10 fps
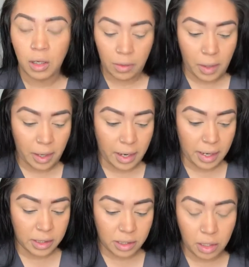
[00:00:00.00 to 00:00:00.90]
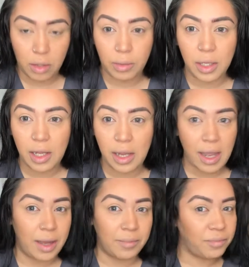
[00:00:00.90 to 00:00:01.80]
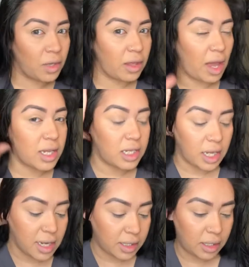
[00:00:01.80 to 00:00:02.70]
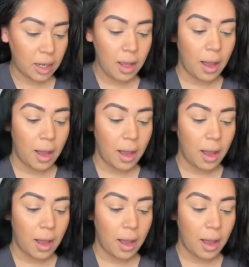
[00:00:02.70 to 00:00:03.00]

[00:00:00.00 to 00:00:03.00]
Okay, guys. So really, yeah, that's it.